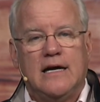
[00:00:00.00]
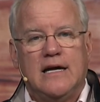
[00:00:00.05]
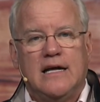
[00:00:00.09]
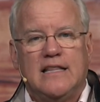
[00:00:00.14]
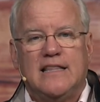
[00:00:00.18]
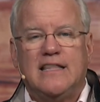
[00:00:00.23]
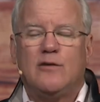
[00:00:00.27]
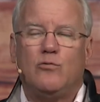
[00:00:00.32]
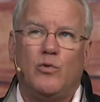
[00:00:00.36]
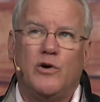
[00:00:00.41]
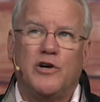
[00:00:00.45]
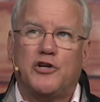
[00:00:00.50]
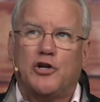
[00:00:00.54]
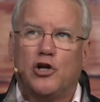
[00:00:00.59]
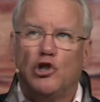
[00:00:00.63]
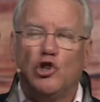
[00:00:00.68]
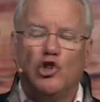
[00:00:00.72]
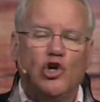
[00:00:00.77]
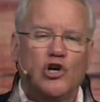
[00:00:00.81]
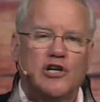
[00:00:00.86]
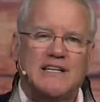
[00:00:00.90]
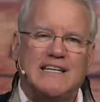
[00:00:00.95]
that we're to
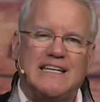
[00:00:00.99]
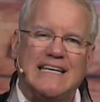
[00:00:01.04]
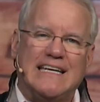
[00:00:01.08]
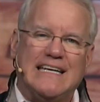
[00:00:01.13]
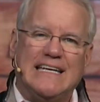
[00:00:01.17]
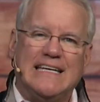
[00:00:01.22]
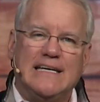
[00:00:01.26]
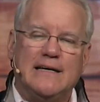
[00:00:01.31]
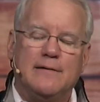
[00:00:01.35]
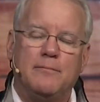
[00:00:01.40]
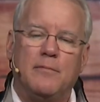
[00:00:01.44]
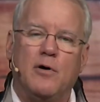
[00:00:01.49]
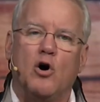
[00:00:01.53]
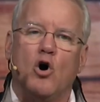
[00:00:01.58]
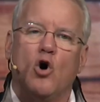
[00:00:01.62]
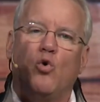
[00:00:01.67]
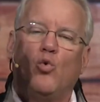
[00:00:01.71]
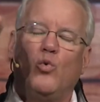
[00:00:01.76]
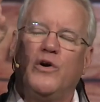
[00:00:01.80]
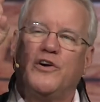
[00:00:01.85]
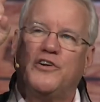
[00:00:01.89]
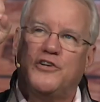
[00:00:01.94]
look to Him,
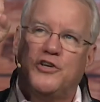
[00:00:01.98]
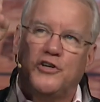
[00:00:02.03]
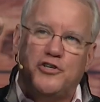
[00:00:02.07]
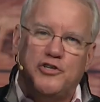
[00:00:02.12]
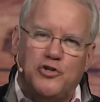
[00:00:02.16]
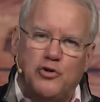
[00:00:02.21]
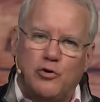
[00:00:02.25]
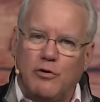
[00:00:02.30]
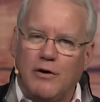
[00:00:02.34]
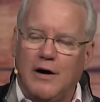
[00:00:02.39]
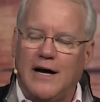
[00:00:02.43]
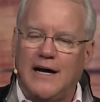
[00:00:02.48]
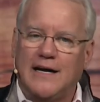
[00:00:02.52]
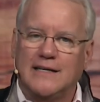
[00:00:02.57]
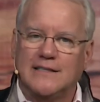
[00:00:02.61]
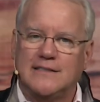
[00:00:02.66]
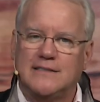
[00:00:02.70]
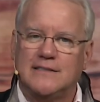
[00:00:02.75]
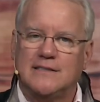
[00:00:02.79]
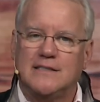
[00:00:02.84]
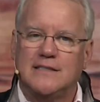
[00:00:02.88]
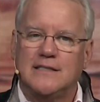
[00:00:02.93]
we're to
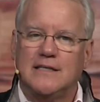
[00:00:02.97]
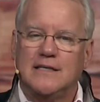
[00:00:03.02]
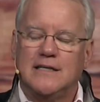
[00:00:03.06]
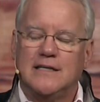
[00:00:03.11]
trust